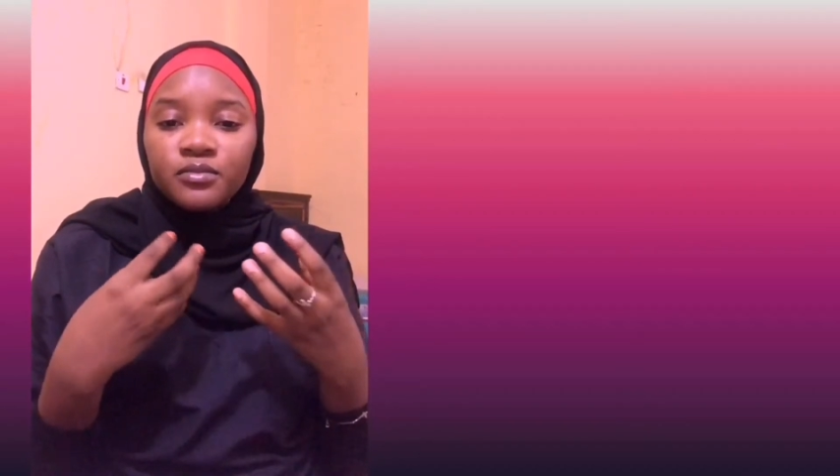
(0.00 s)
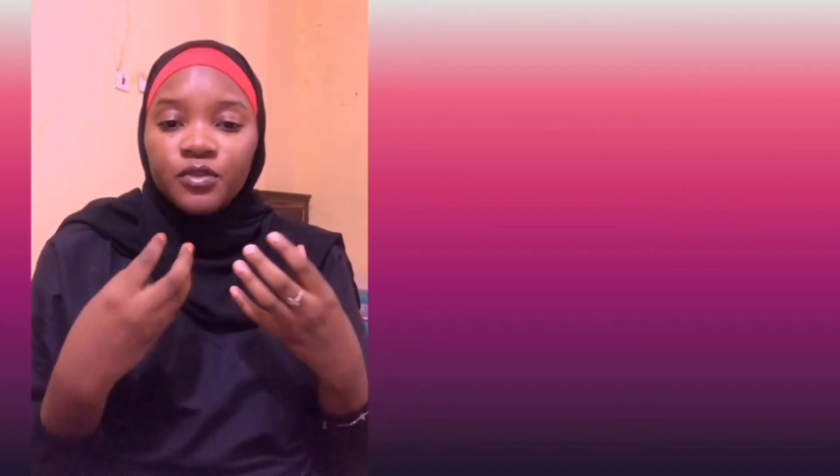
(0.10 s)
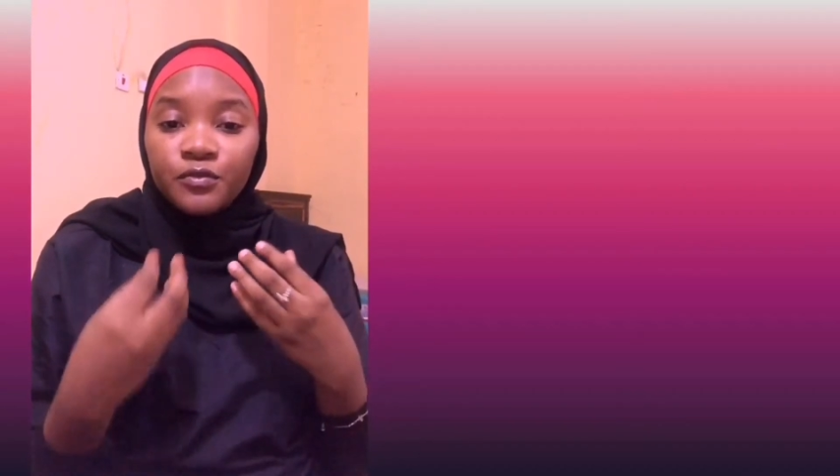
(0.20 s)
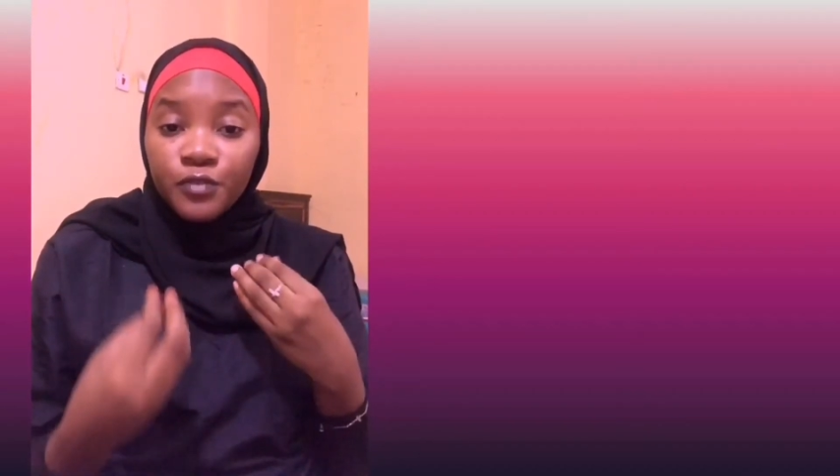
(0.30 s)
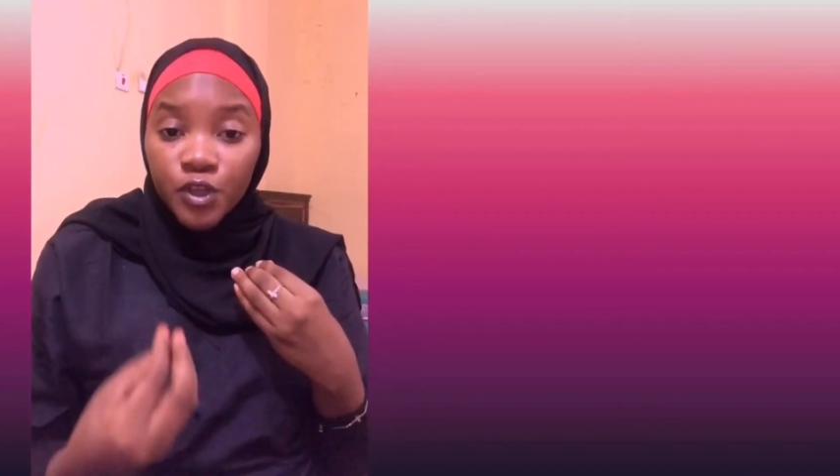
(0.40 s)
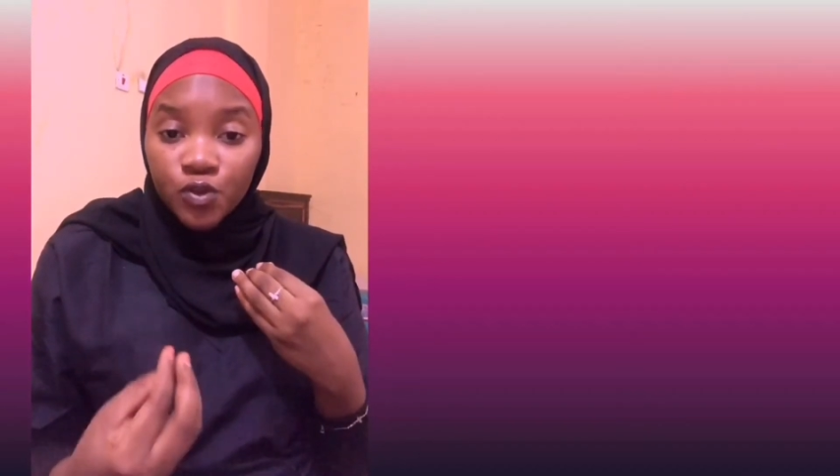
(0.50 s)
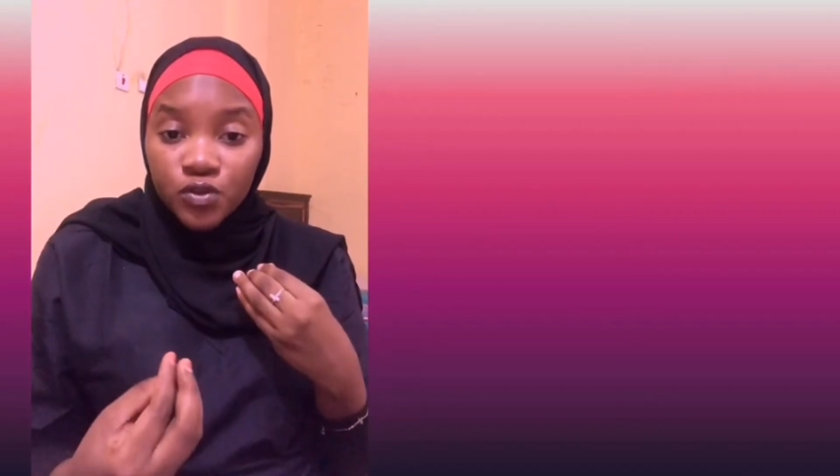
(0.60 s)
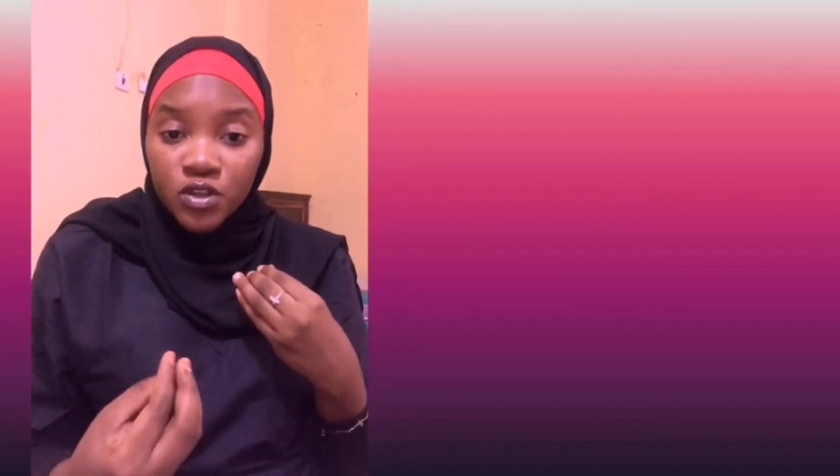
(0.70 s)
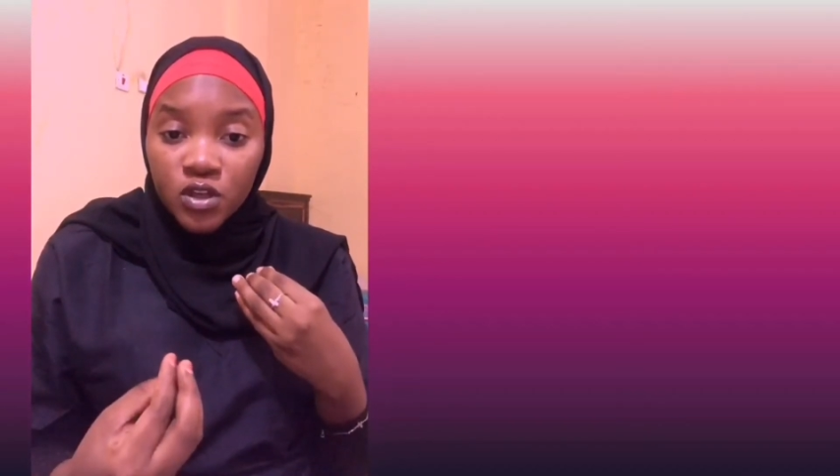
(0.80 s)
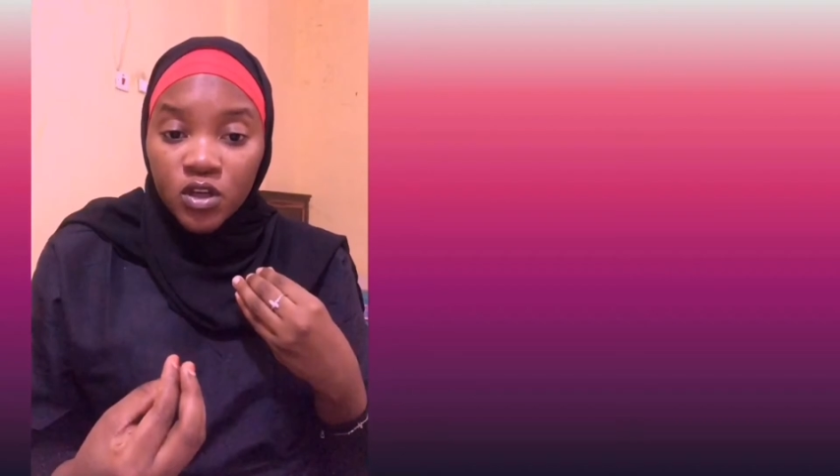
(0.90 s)

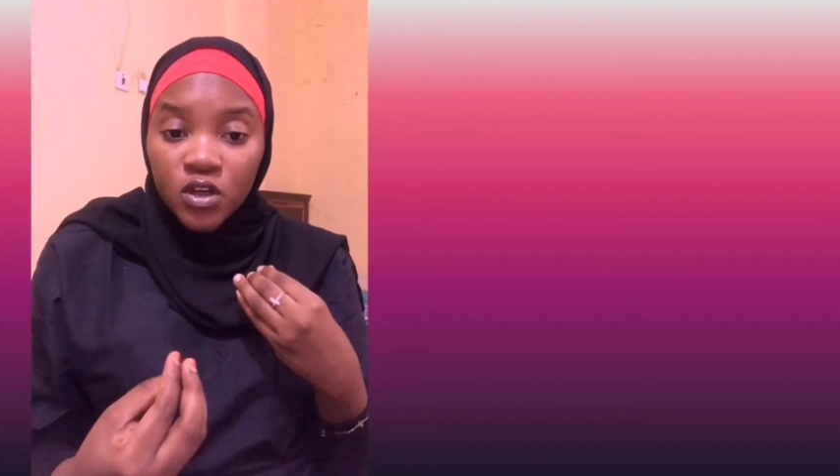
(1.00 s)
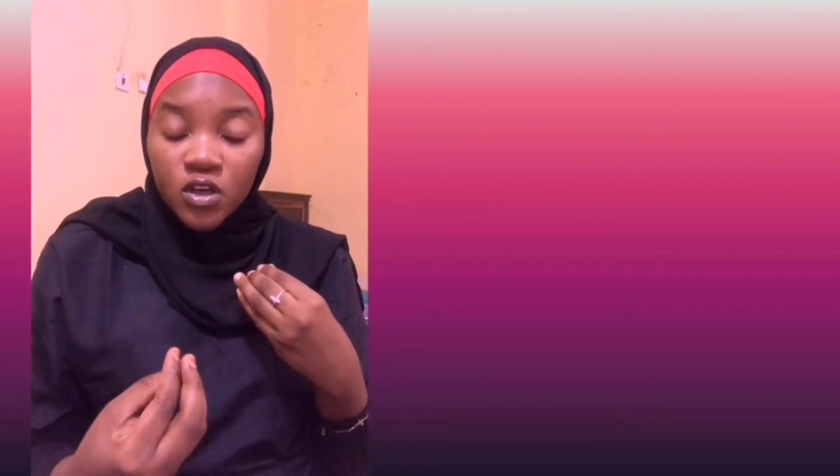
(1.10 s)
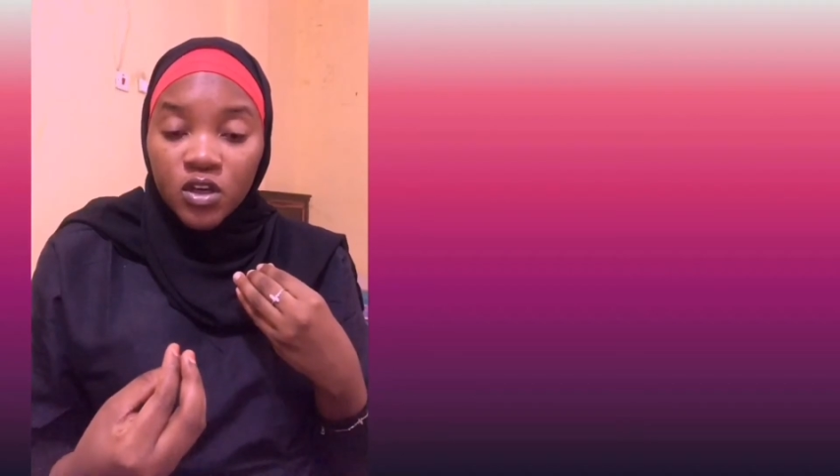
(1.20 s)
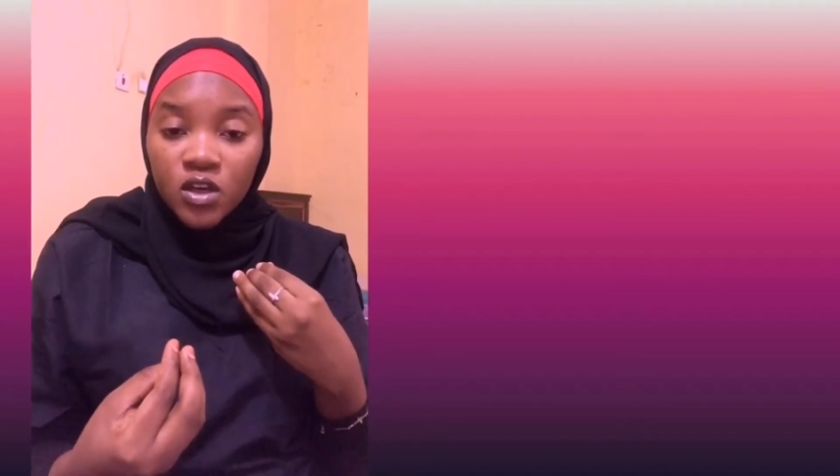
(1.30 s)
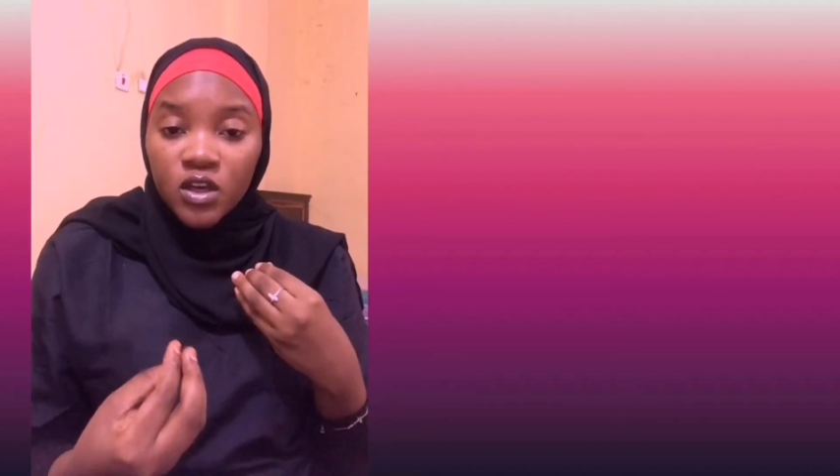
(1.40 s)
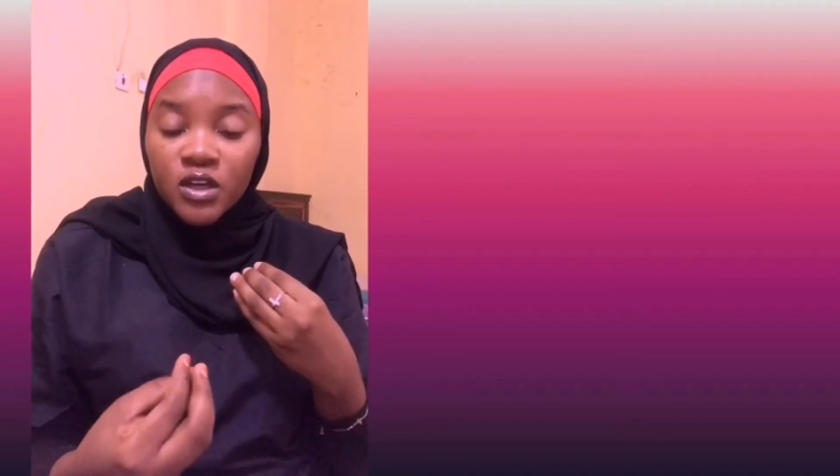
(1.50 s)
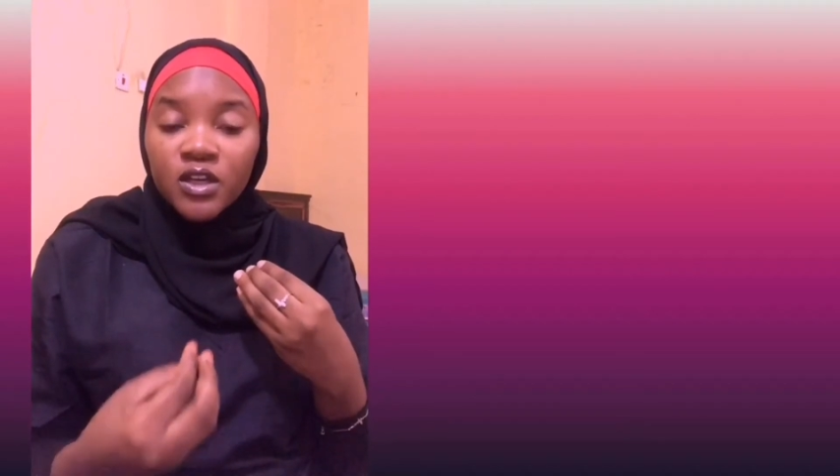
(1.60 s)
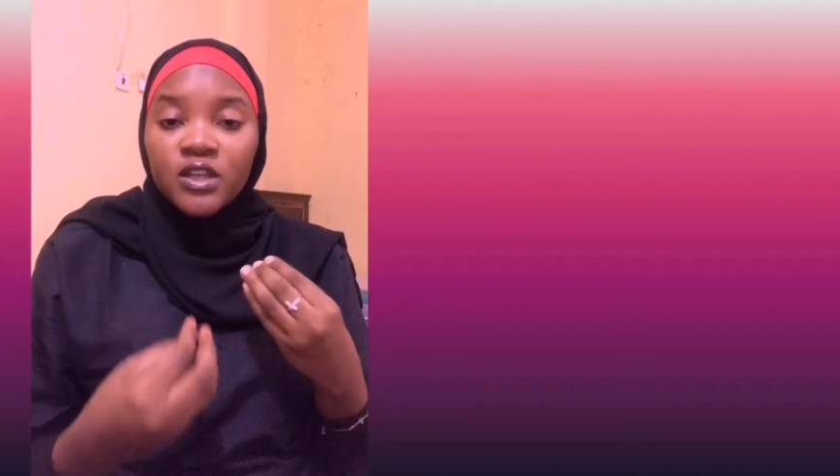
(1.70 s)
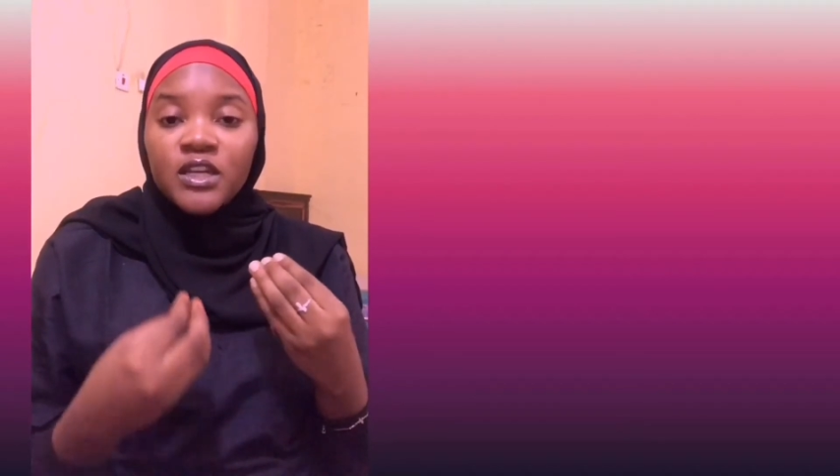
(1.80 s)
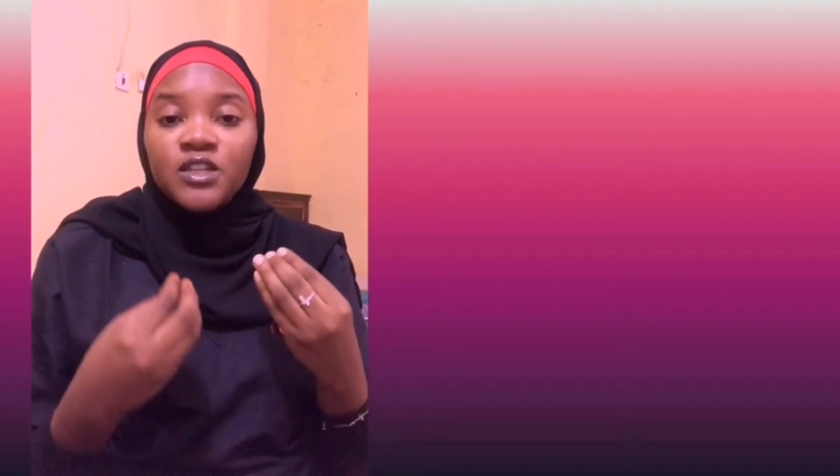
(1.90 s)
fluid
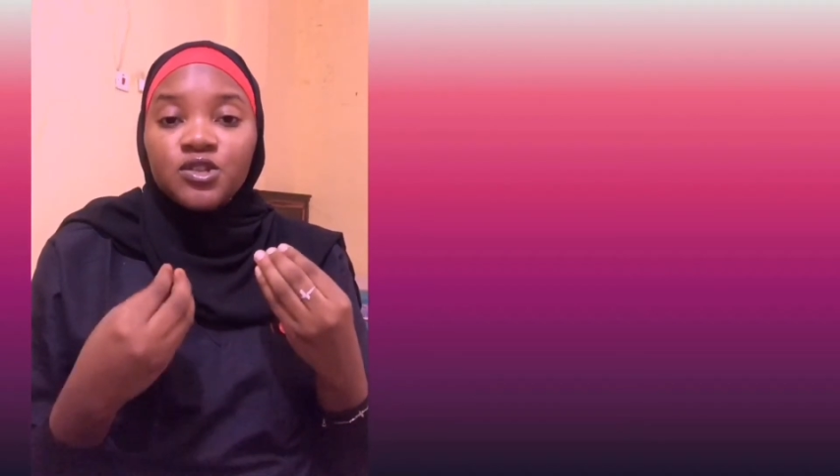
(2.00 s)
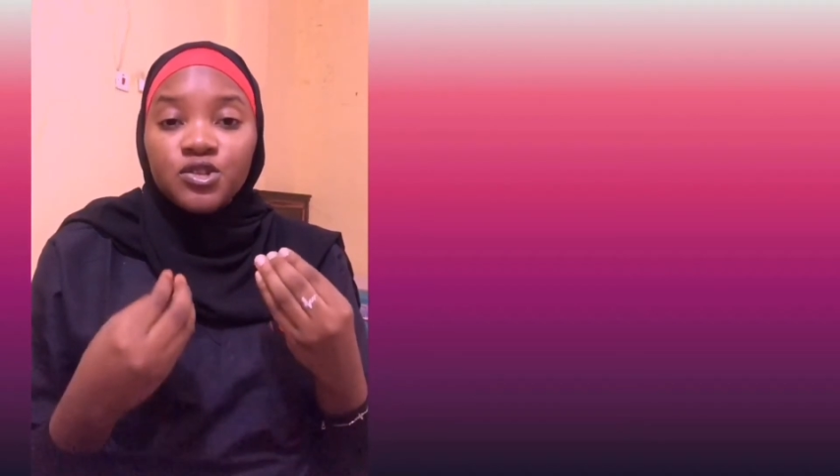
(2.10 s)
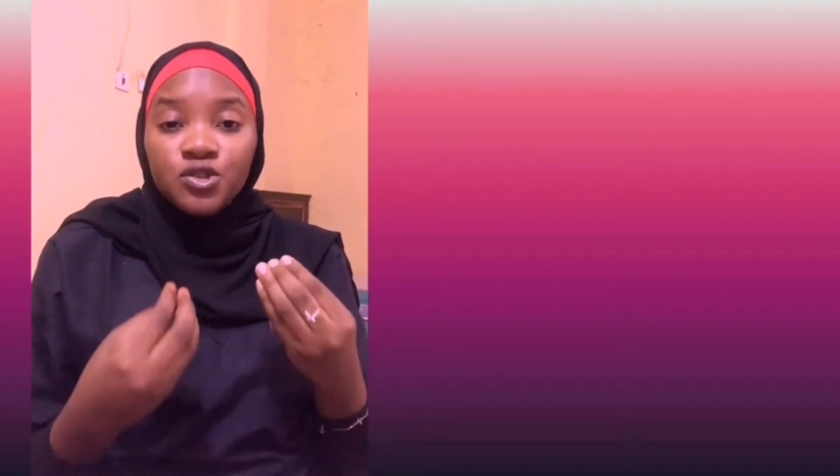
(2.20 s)
that is